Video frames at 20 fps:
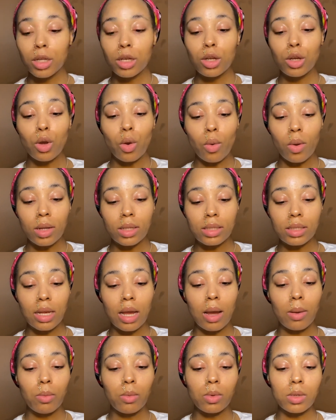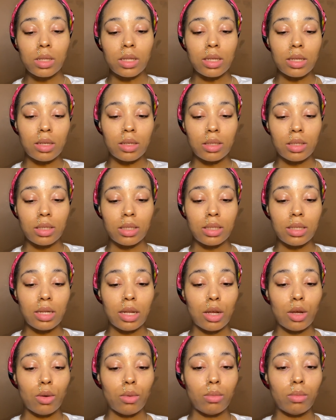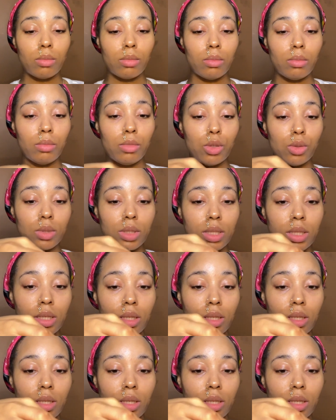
gonna go on top with the Snail Mucin.